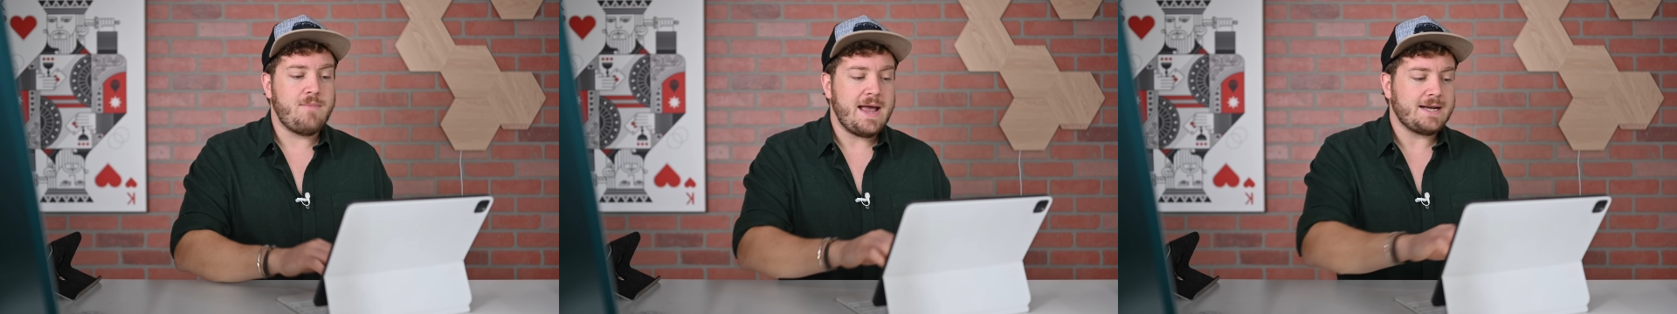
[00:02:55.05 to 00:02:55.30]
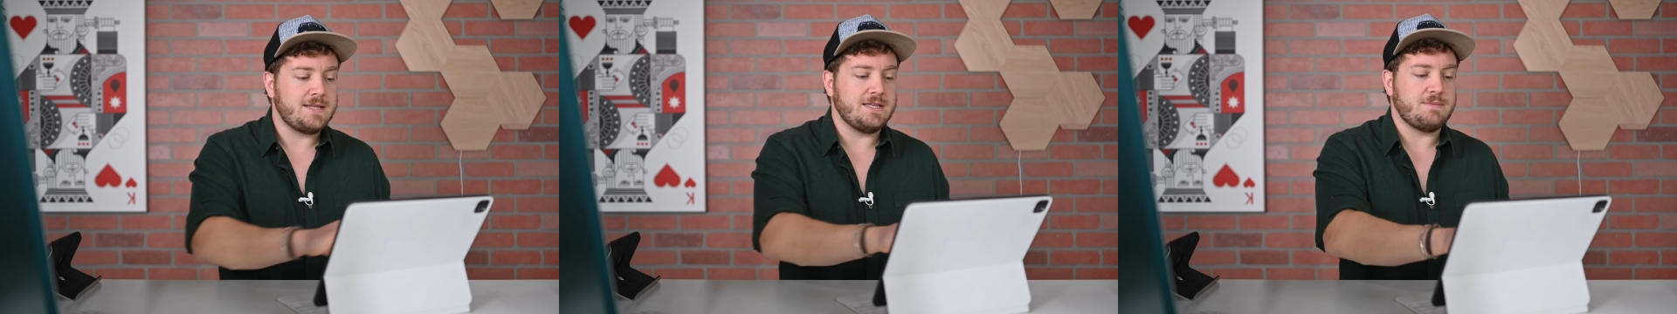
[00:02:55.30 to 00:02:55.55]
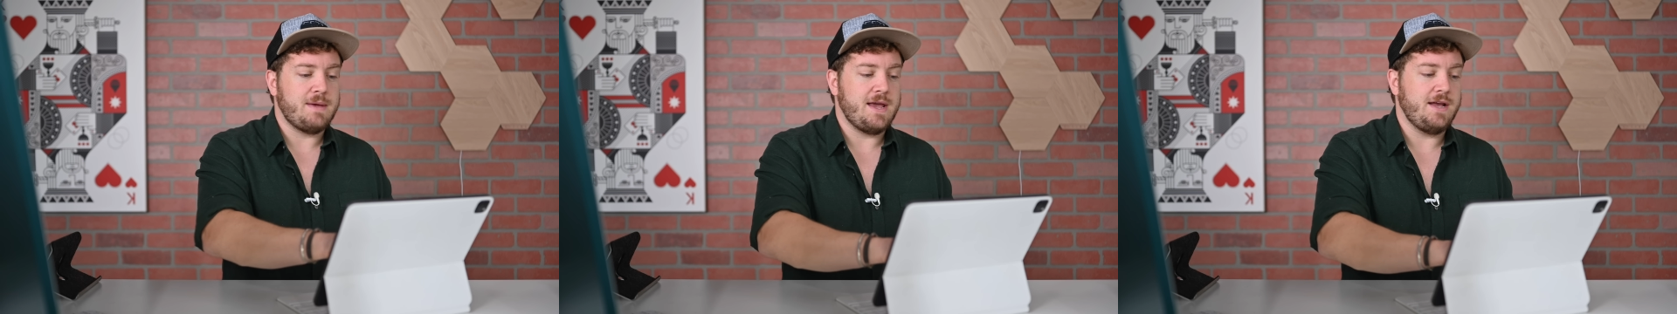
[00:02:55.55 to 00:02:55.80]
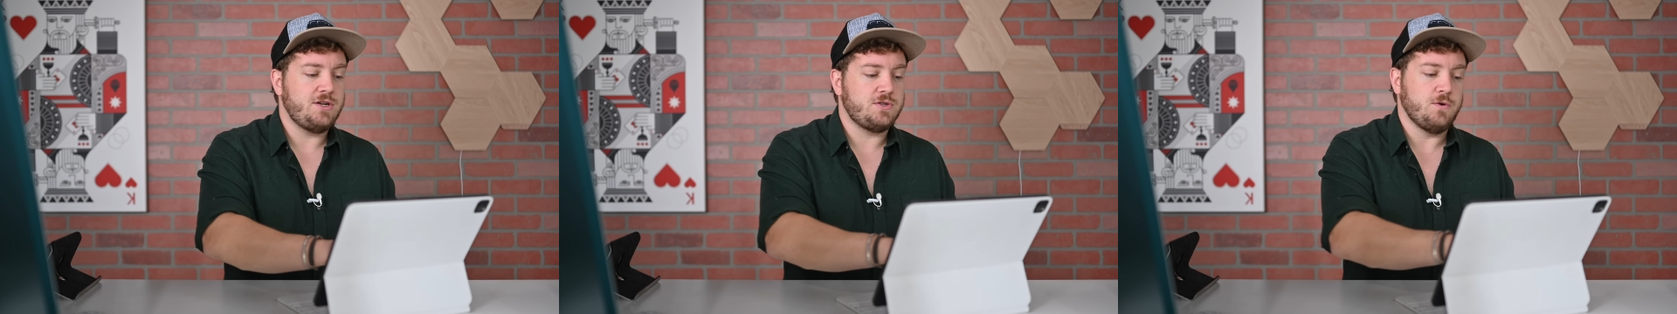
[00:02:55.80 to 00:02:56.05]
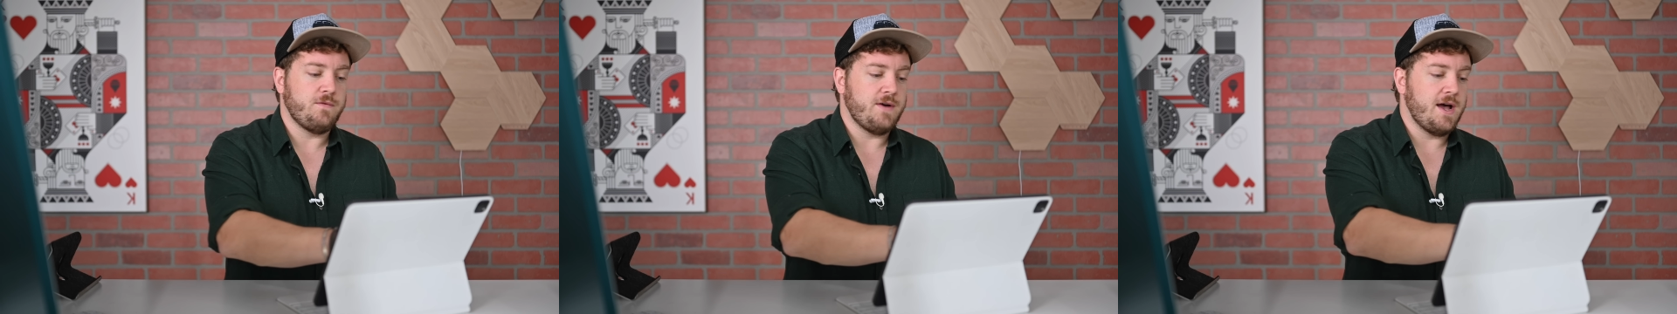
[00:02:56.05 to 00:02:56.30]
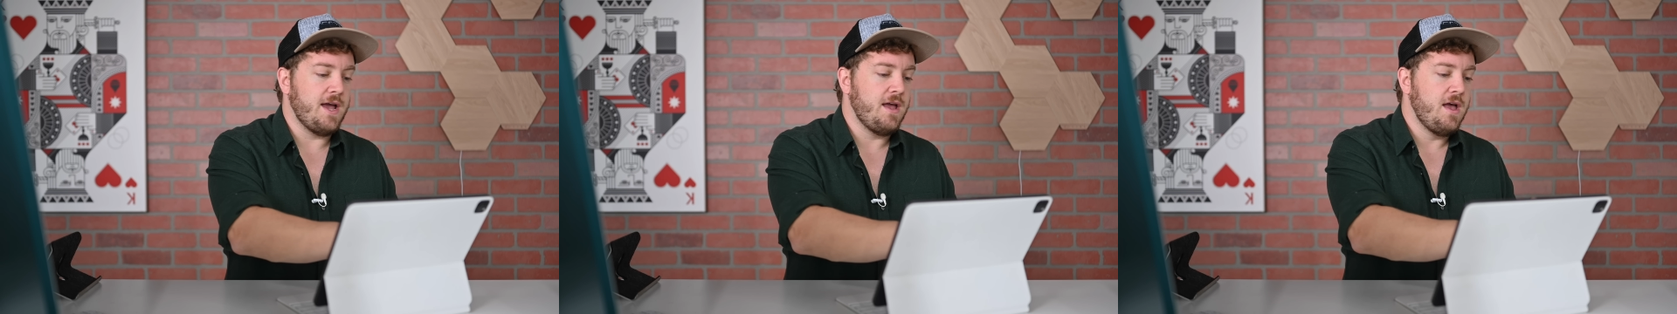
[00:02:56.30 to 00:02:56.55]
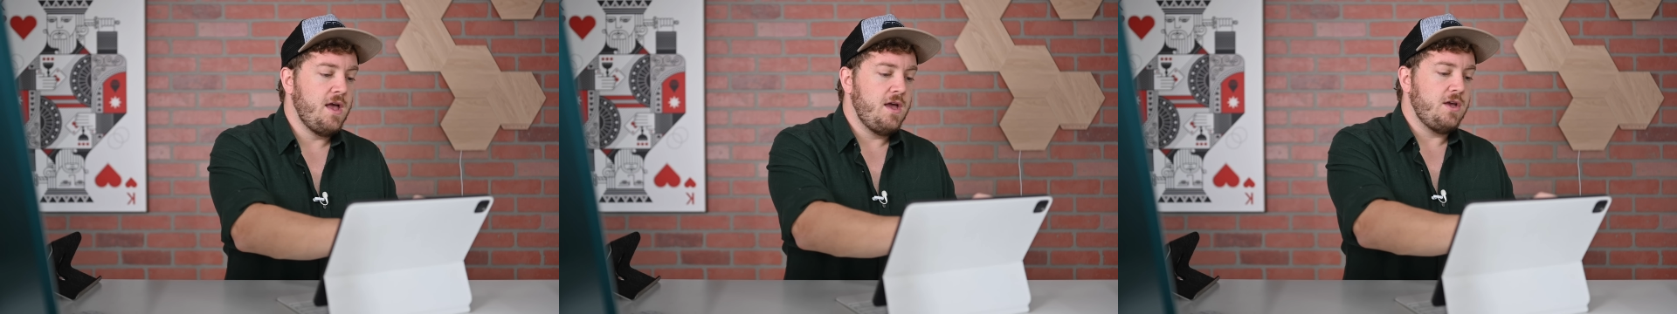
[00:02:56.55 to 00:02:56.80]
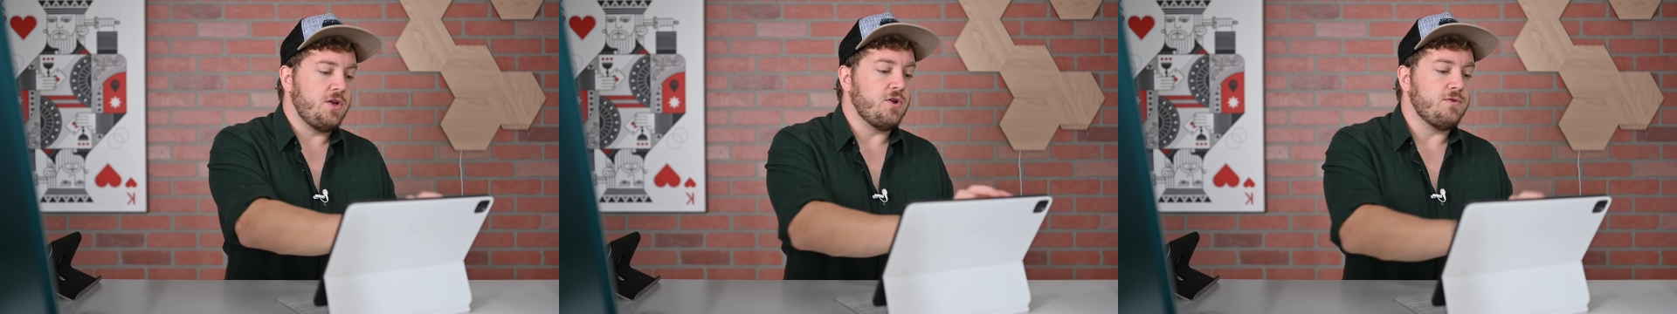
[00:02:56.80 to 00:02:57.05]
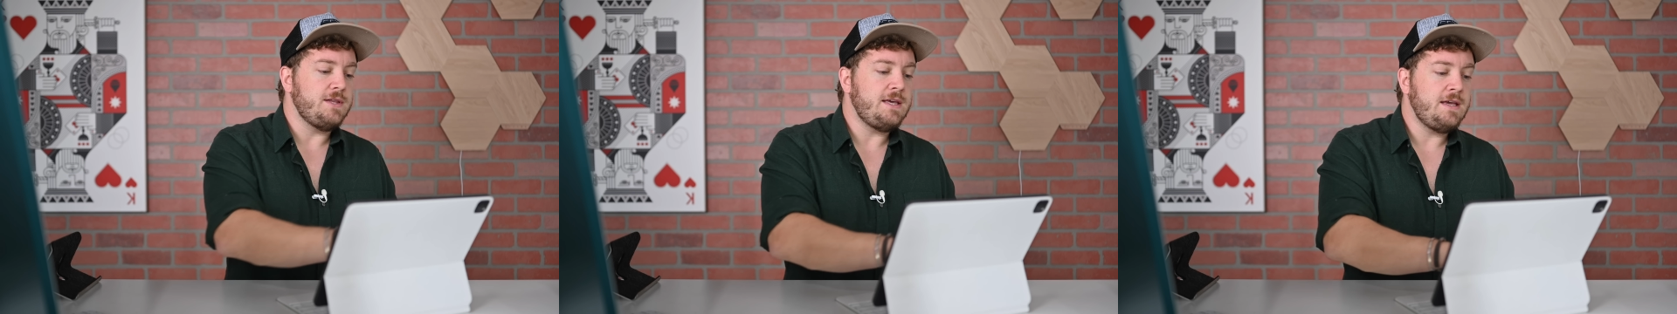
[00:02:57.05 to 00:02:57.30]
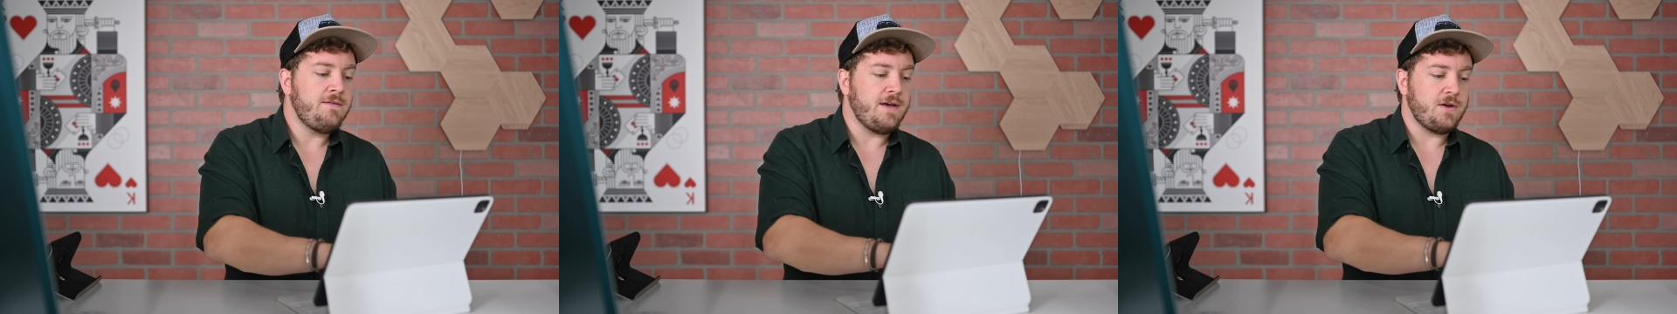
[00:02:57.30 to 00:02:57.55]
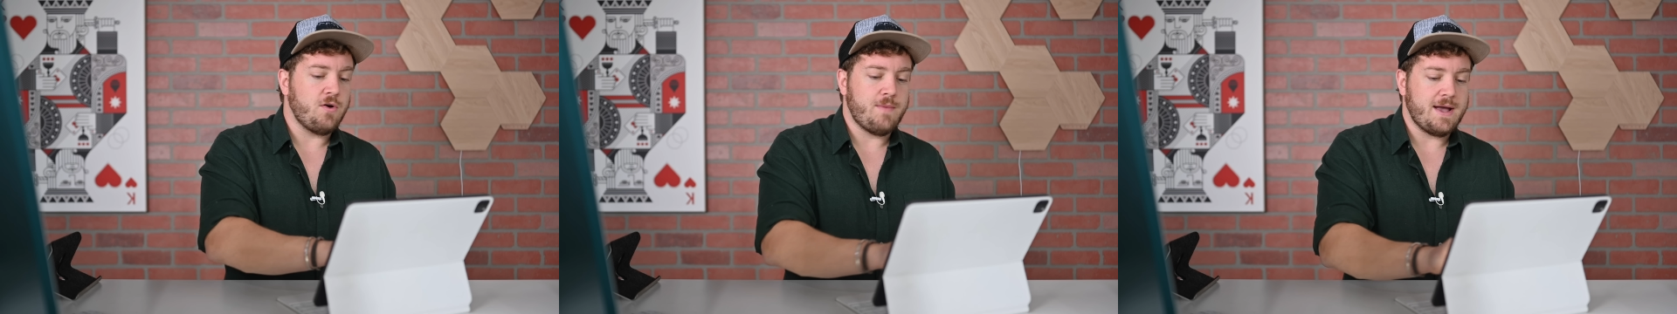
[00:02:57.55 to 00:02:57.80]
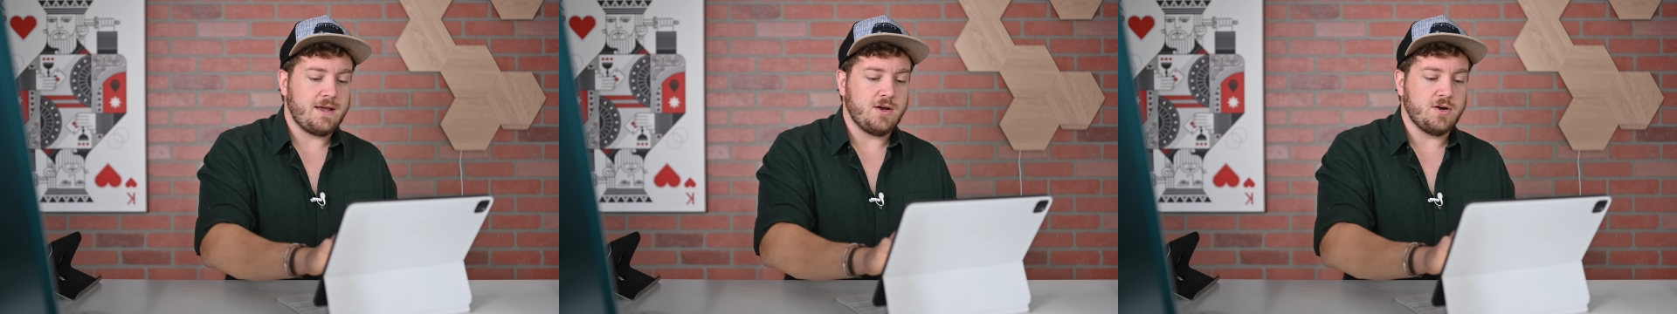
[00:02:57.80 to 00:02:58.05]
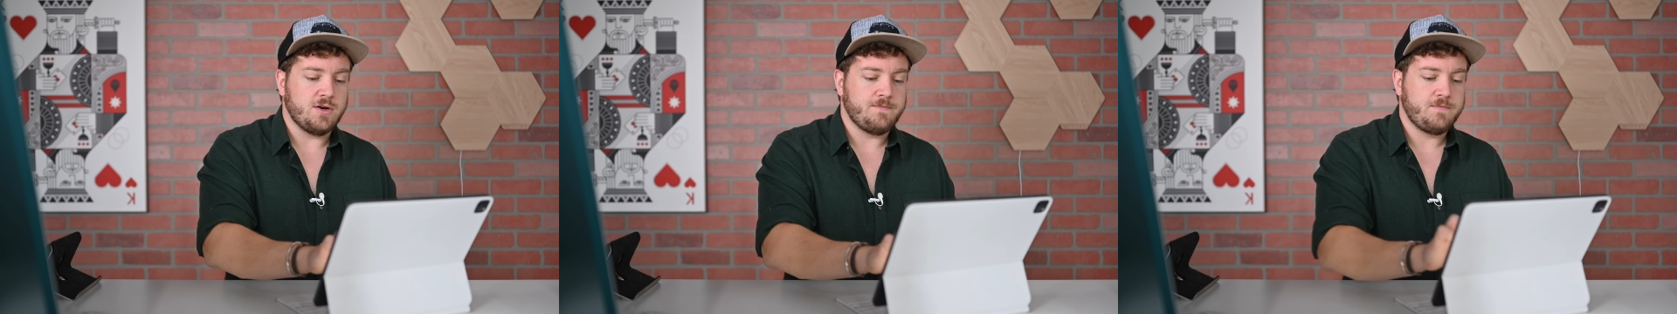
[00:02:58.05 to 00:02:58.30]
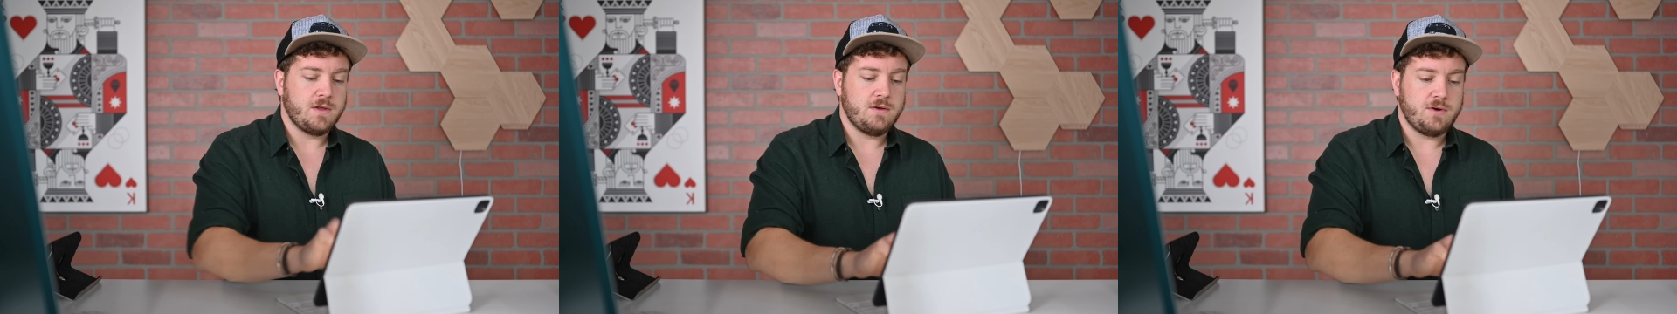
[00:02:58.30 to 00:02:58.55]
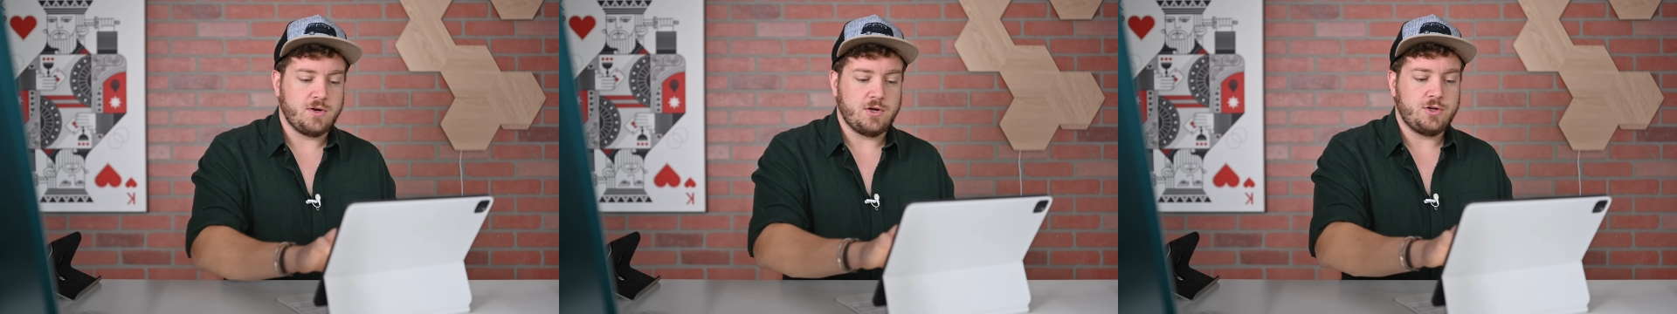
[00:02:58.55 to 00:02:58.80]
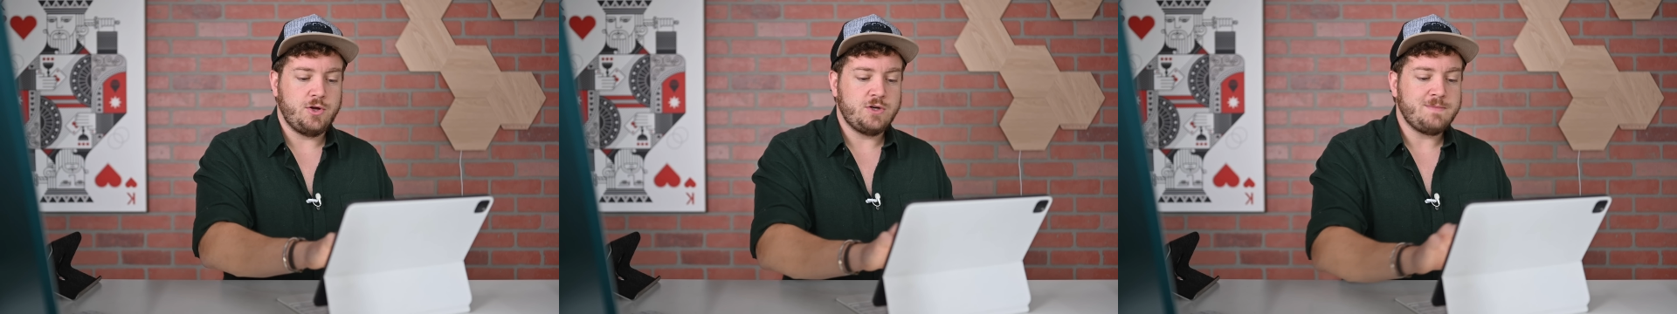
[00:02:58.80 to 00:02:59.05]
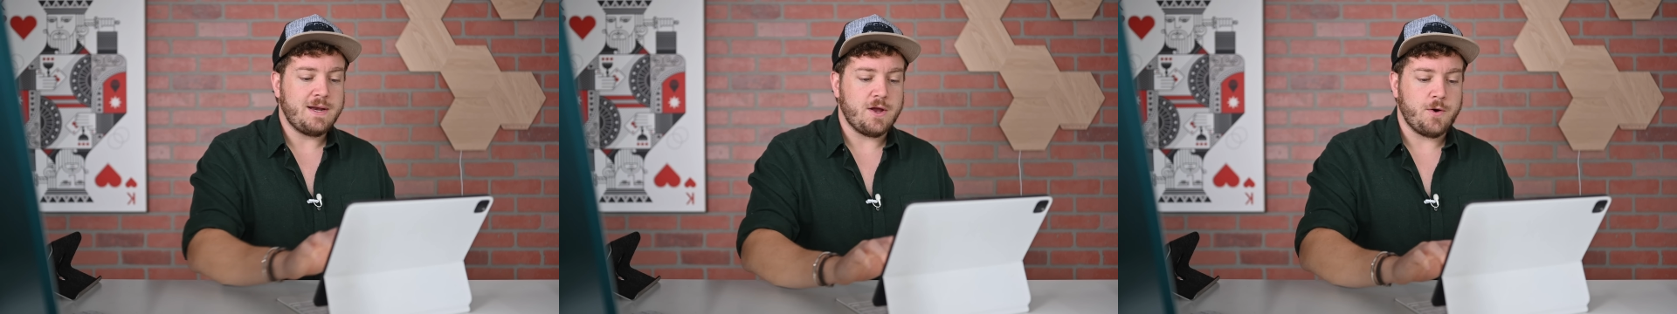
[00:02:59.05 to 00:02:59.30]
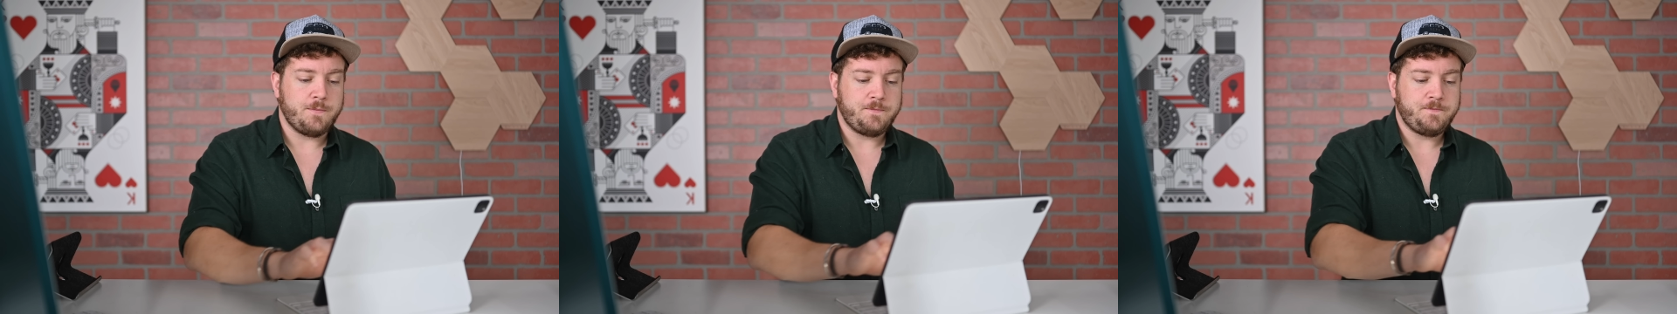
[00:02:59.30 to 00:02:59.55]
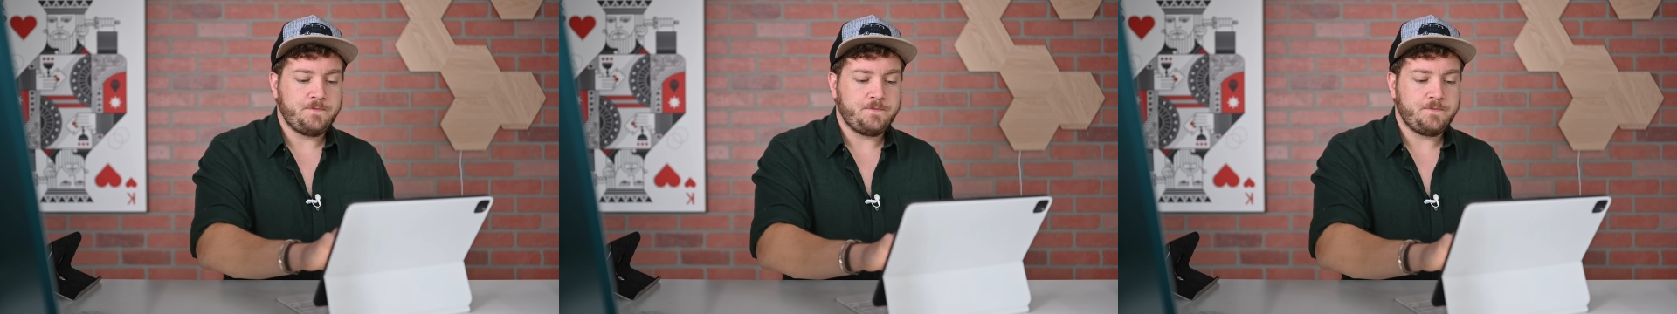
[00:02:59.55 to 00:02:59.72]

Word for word: back to this page, so if I, you know, leave, I go back here, I'm gonna close my note,